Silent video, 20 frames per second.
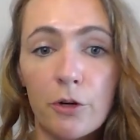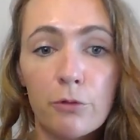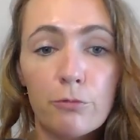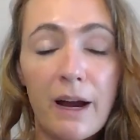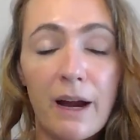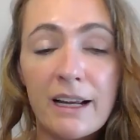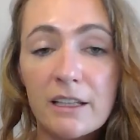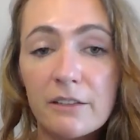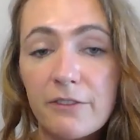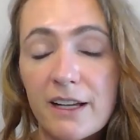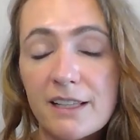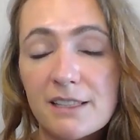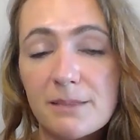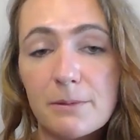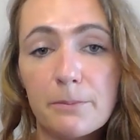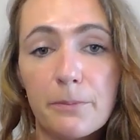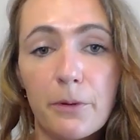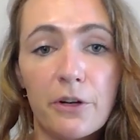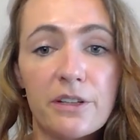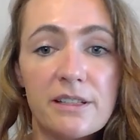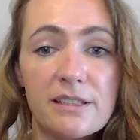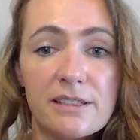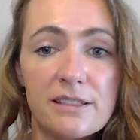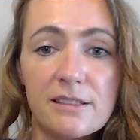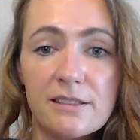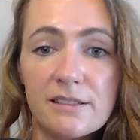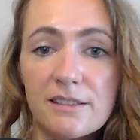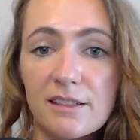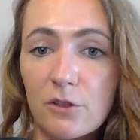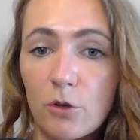rate advancement
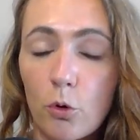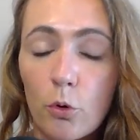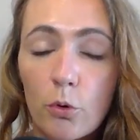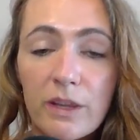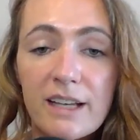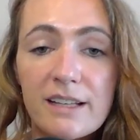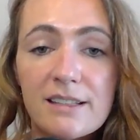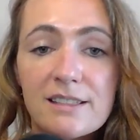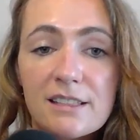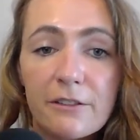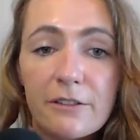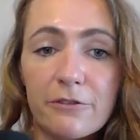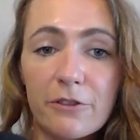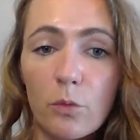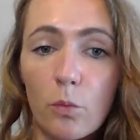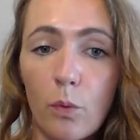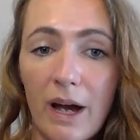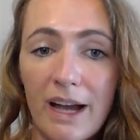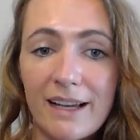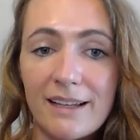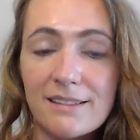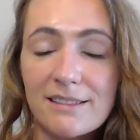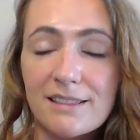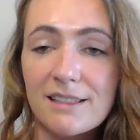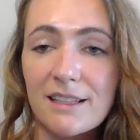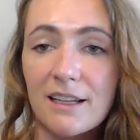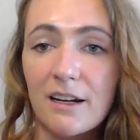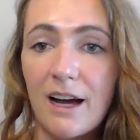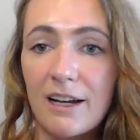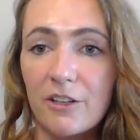bonuses and all these different ways
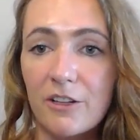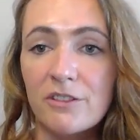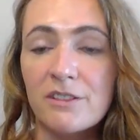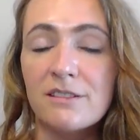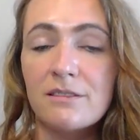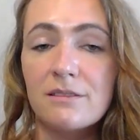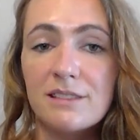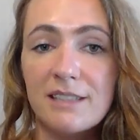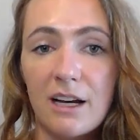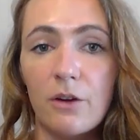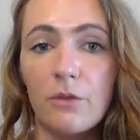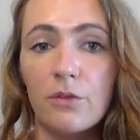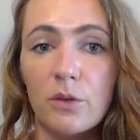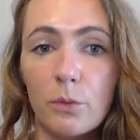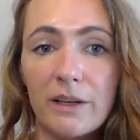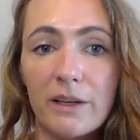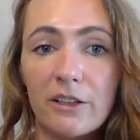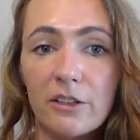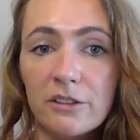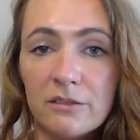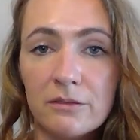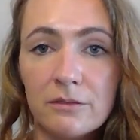that I could tell that we could